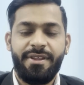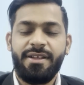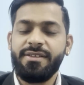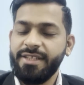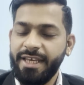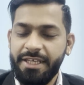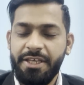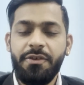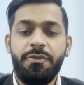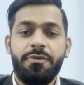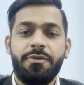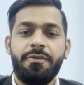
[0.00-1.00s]
Thank you
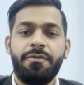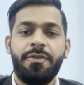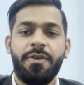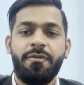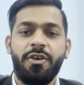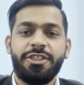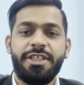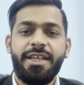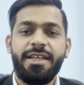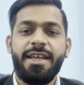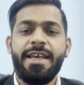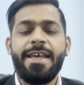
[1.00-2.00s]
for watching.
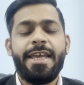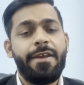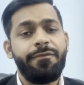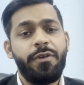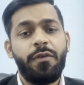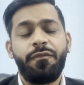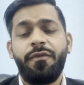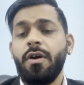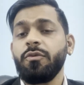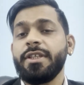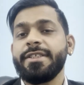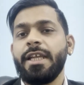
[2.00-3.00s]
If you
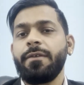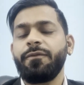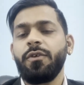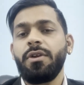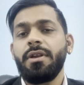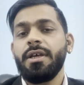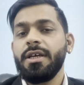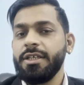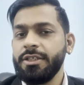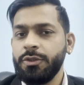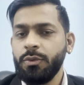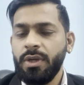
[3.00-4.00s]
found this helpful,
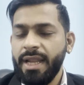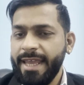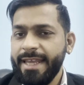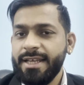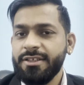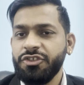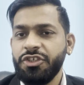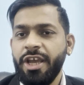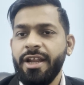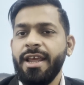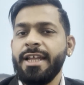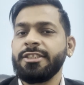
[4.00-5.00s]
do like, share,
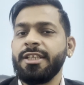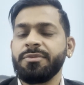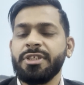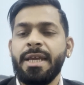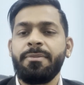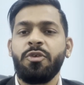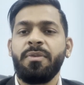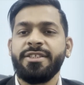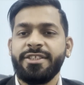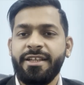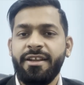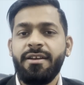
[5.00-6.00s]
and subscribe to my
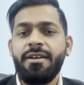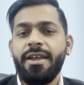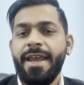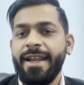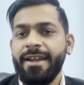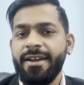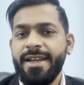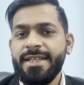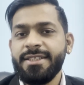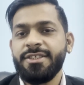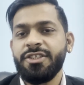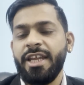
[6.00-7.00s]
channel, and let's
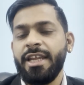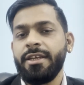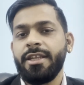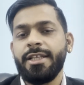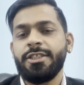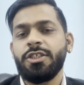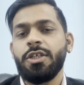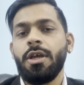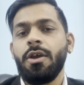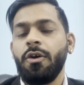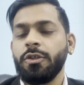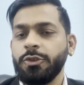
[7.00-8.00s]
stay in touch
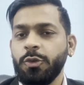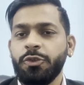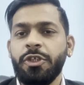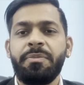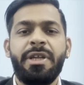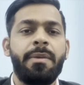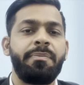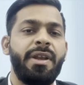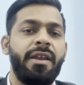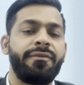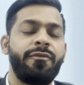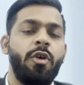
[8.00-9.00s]
on social media
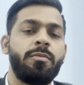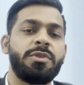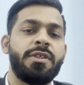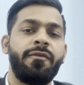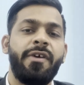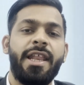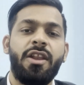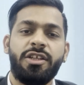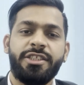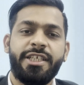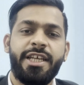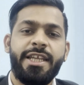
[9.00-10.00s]
platforms via
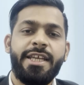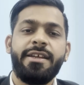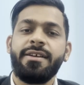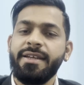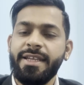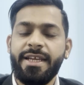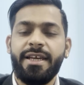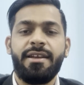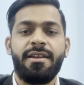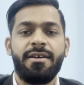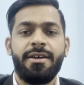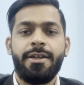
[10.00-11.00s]
LAWgically Legal.
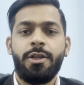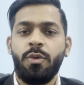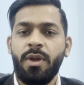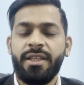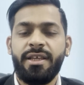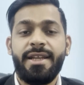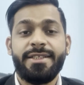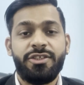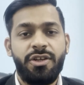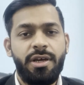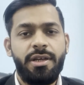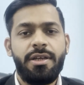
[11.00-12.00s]
Together, let's
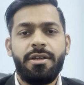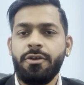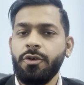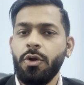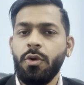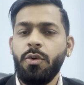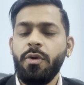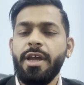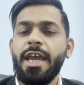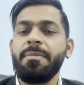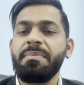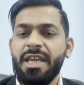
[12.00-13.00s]
learn, grow,
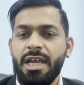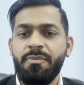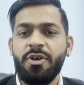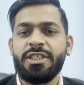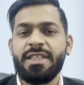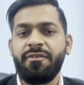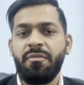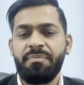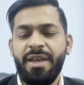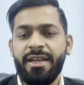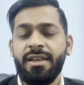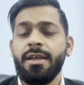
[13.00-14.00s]
and make a positive
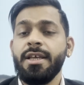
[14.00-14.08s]
impact.